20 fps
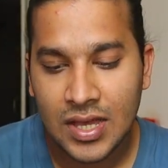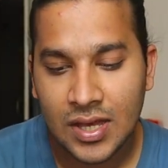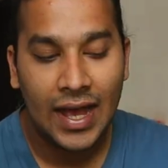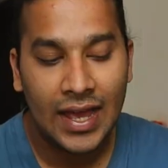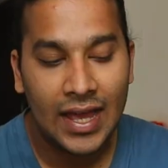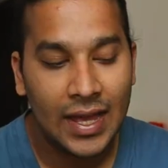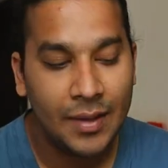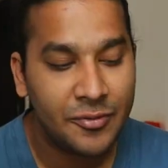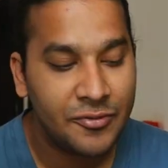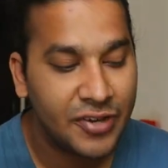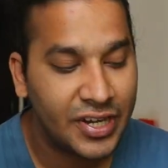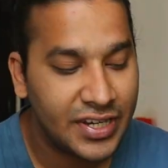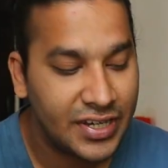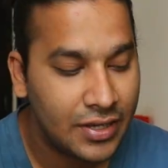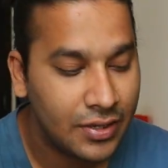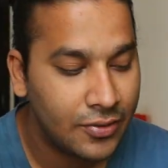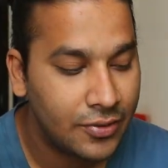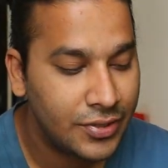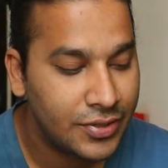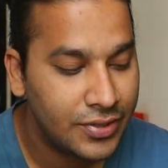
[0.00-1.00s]
I am right
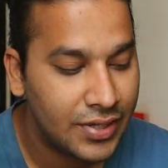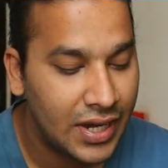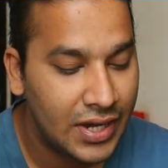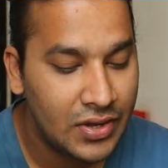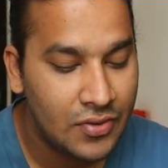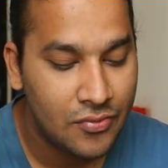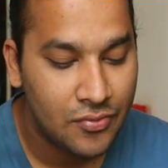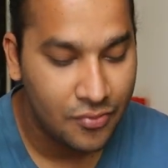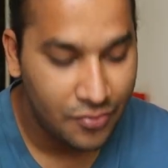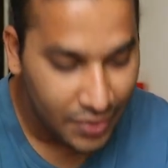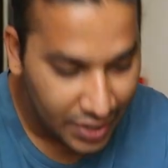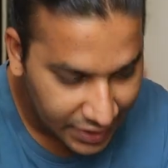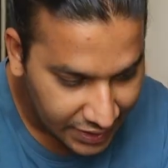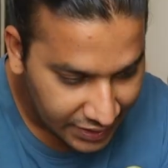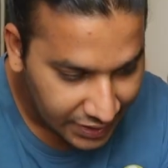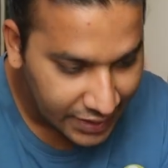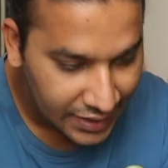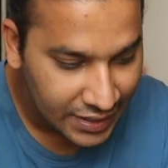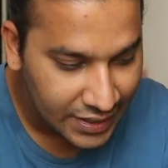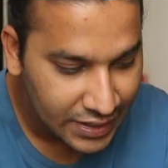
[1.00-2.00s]
now going to get
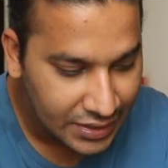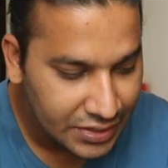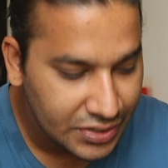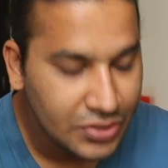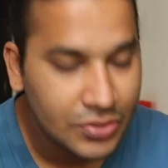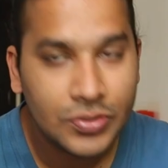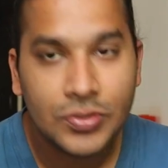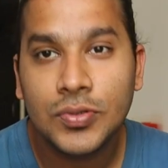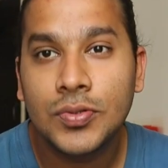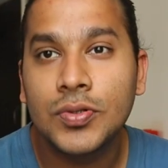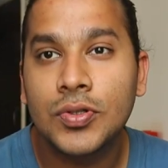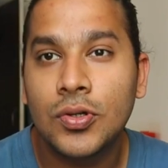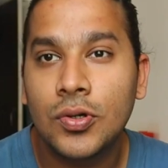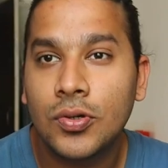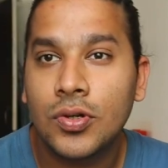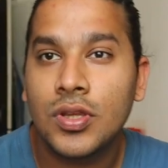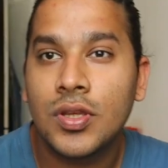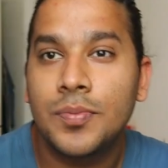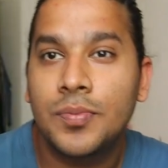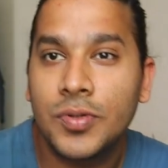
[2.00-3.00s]
ready to
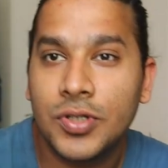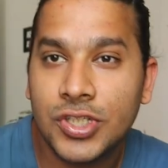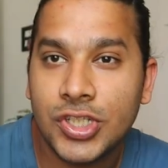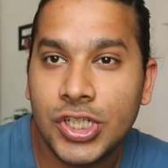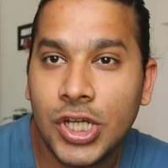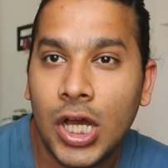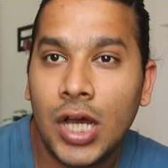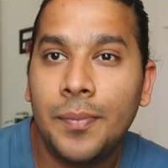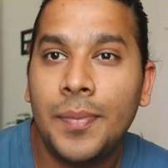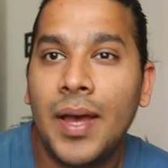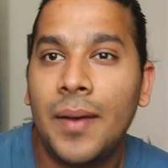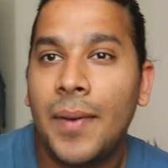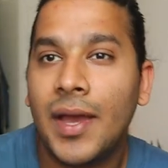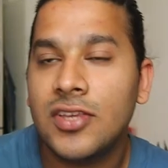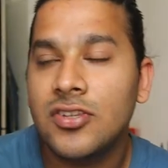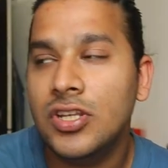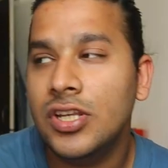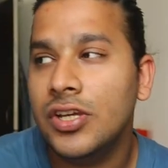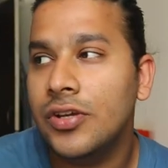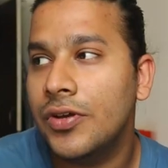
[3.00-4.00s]
go to the bookshop. I'm
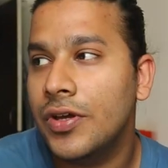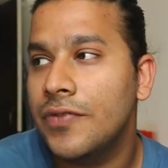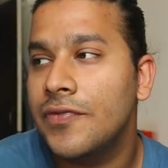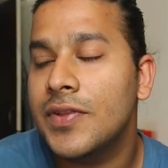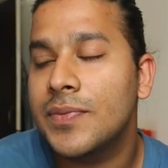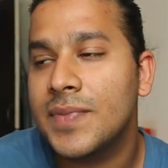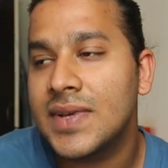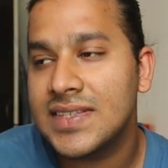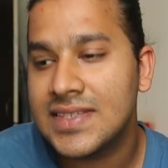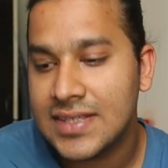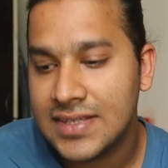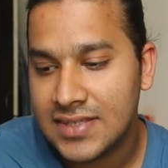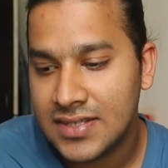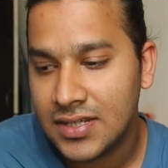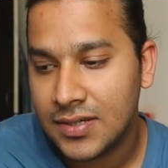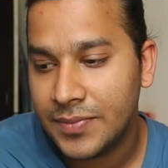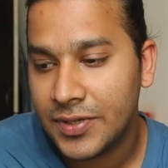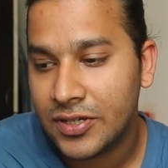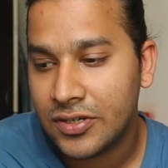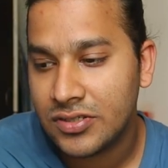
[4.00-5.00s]
actually going with my
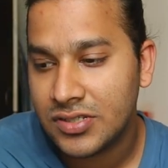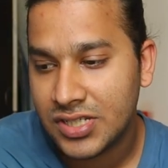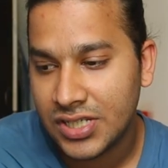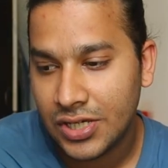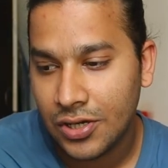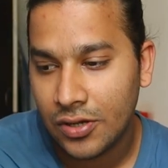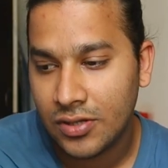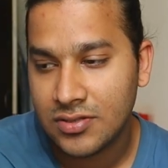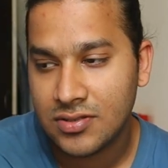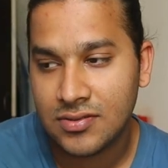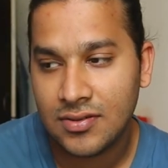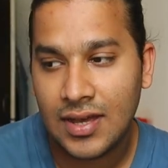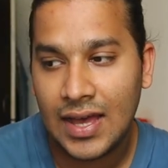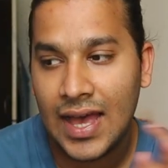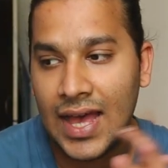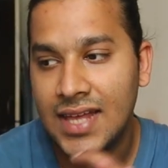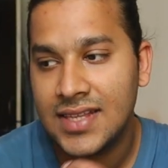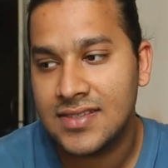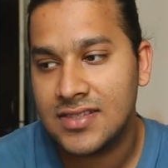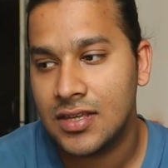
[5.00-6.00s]
sister because she also
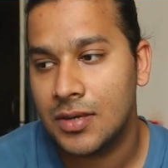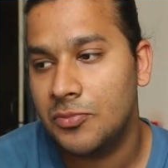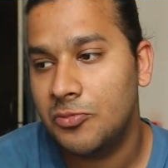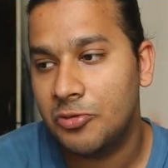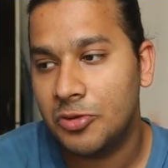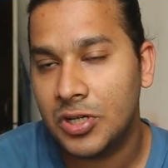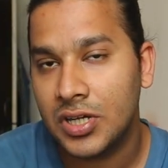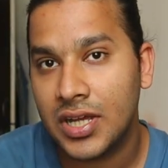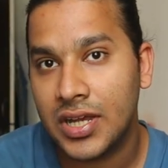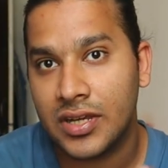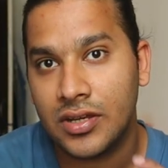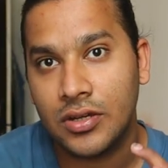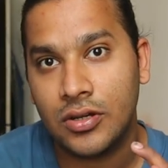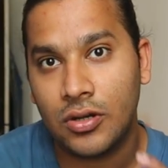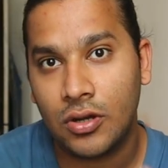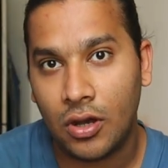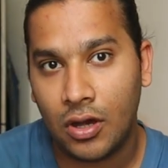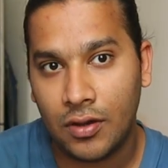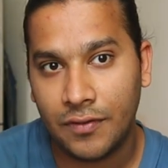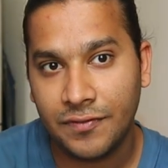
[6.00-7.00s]
has some work at her
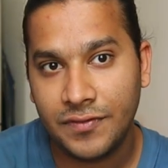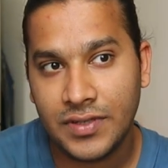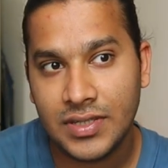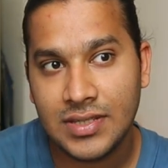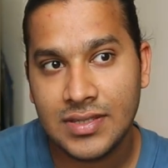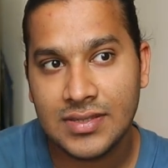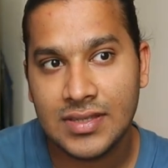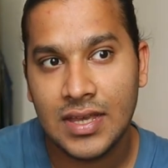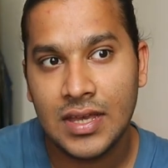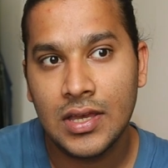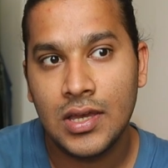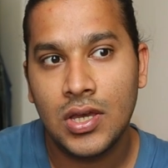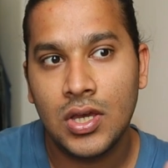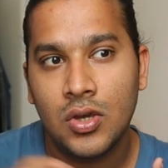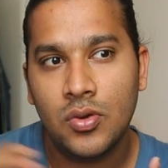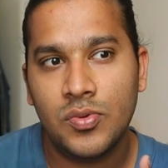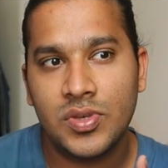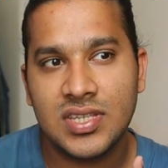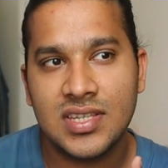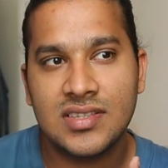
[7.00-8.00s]
office,
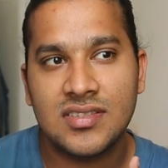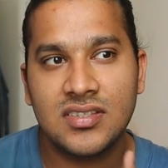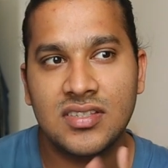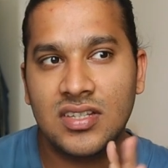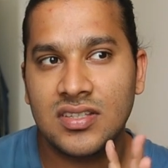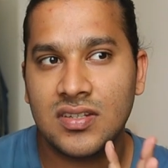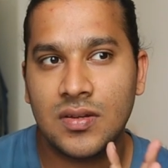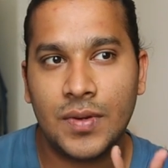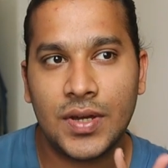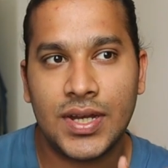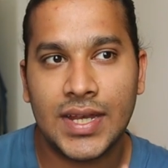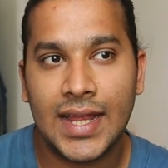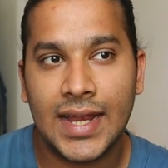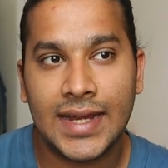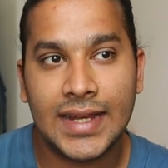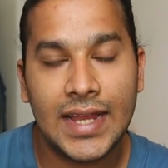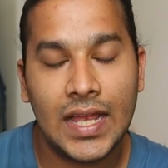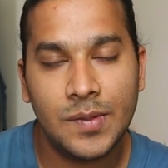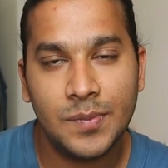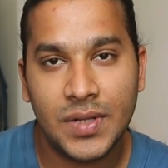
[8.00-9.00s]
which is just about
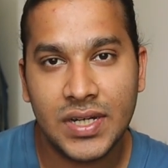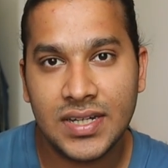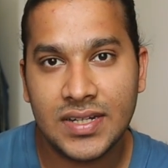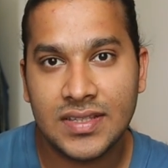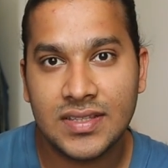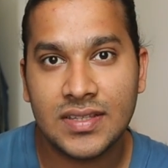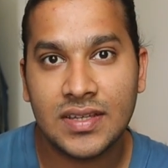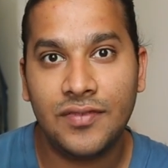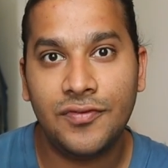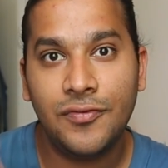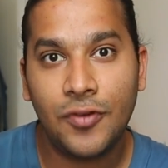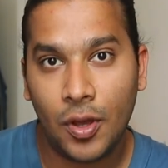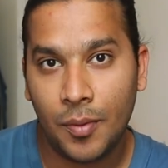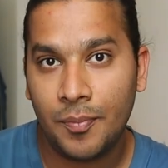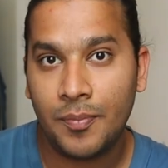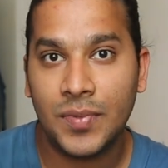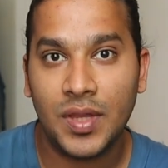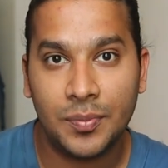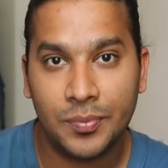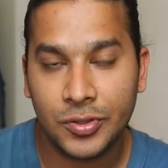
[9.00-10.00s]
like 10 minutes
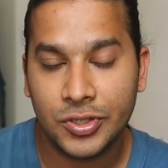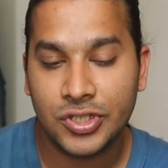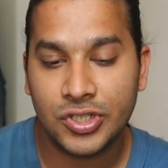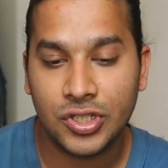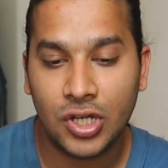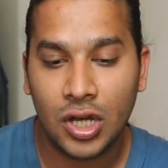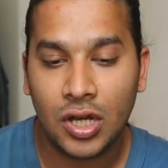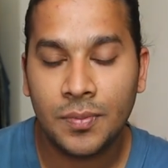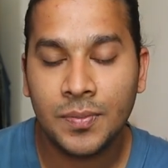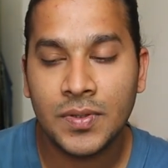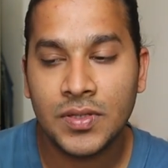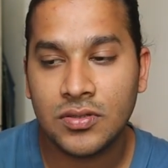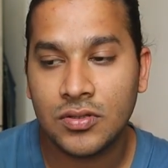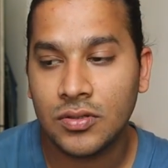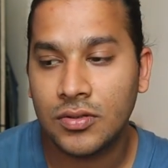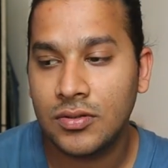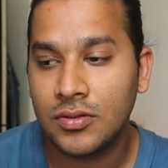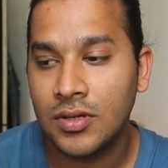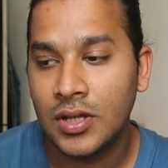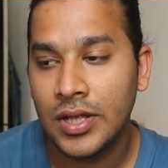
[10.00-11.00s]
from the bookshop.
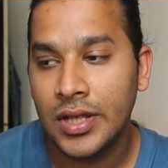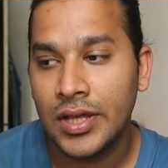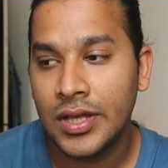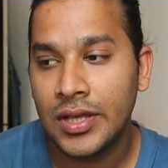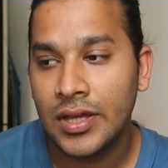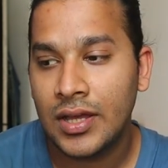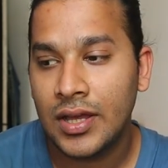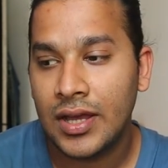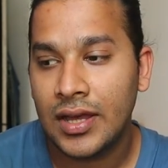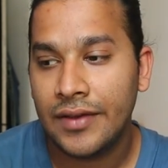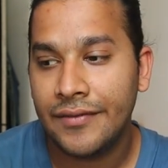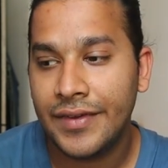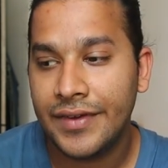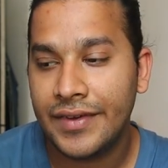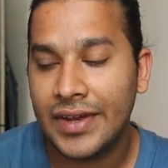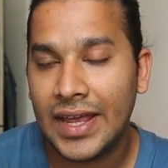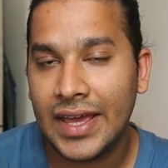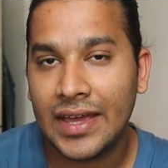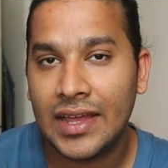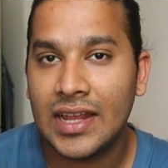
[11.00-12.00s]
So we
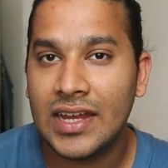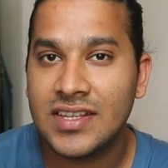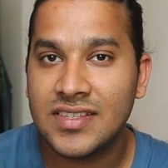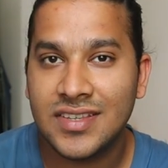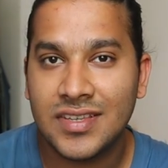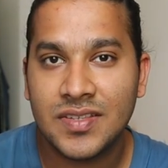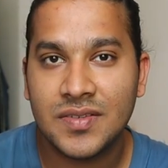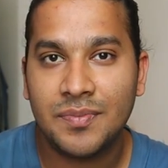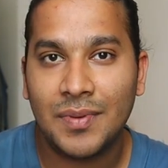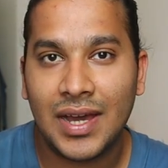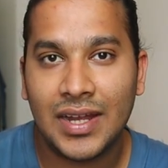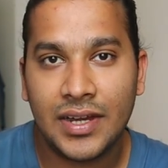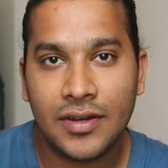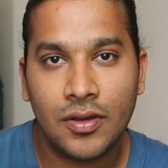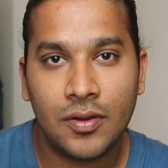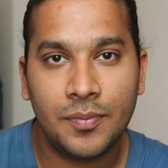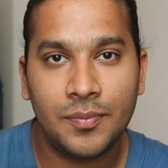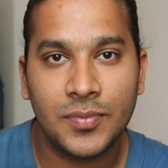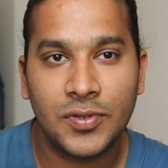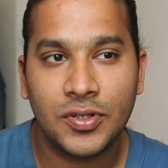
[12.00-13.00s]
were like, let's just pile
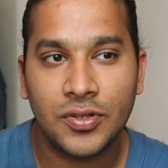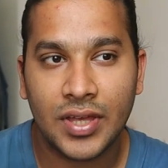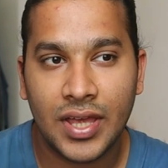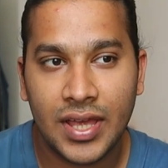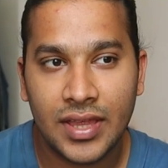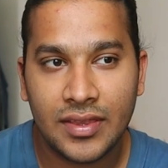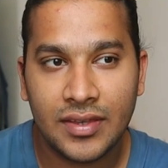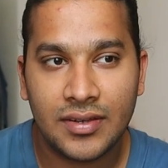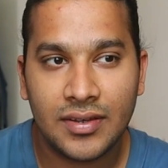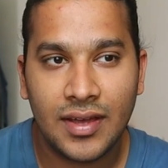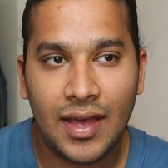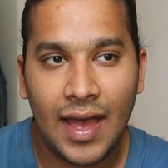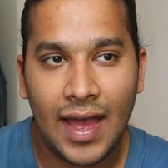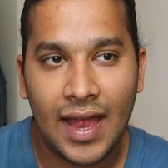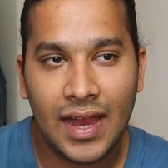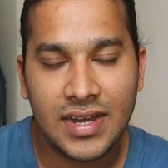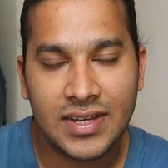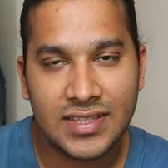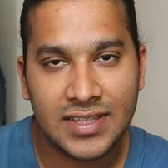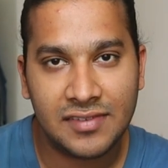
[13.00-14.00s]
it out together
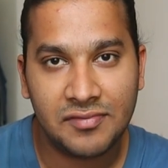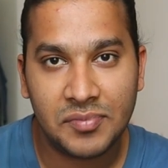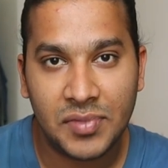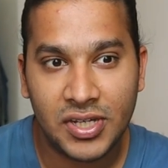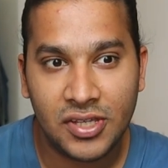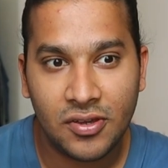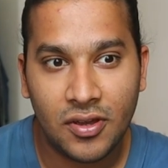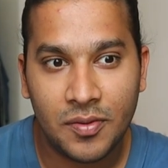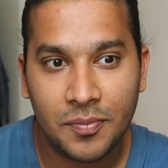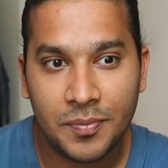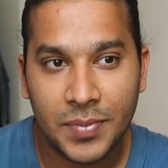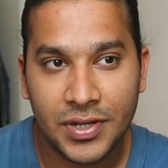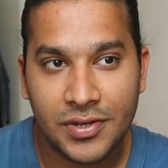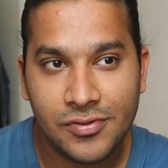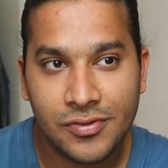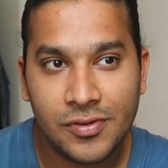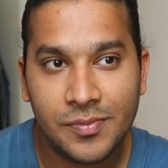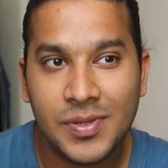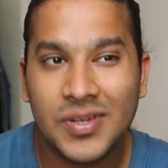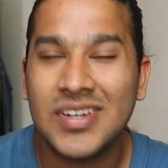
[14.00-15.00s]
and save money on
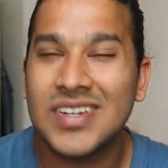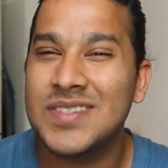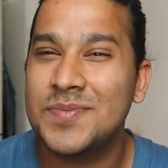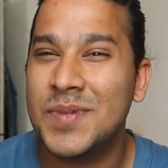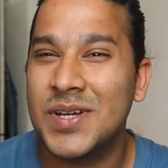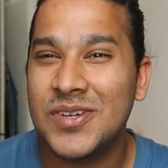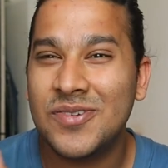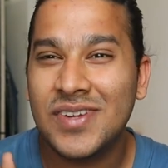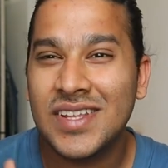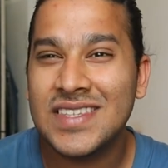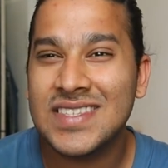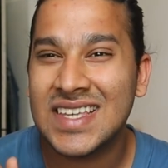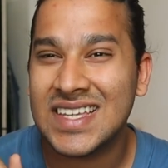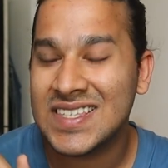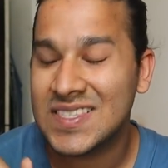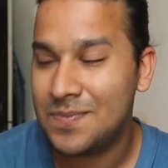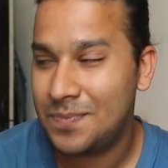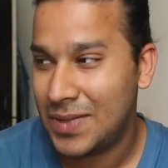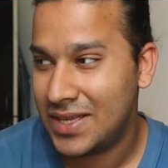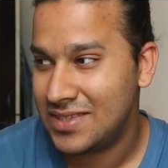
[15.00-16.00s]
petrol because petrol is
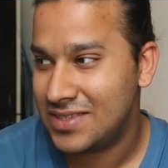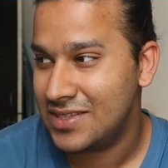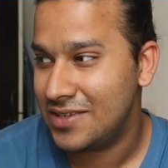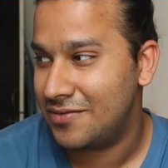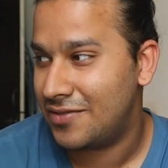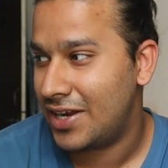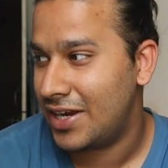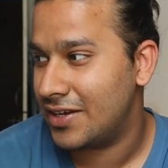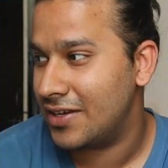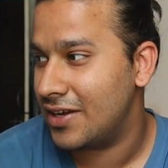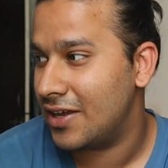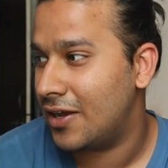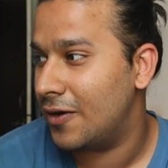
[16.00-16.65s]
expensive right